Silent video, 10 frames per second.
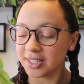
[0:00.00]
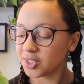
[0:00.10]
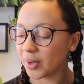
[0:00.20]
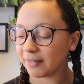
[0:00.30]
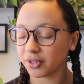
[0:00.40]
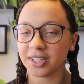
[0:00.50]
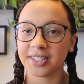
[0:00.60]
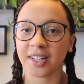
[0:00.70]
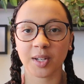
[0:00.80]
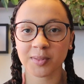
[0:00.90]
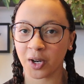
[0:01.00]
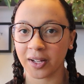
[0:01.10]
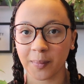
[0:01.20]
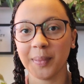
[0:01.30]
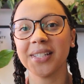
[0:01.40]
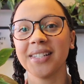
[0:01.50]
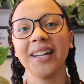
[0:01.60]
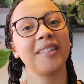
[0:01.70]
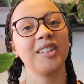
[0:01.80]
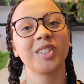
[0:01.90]
and so after this she ended up starting a
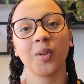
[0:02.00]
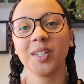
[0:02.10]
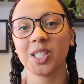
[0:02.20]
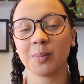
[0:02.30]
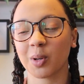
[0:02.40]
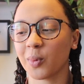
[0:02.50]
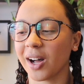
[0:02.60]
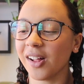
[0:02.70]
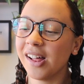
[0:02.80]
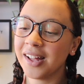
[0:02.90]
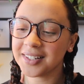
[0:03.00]
business and it's going super well.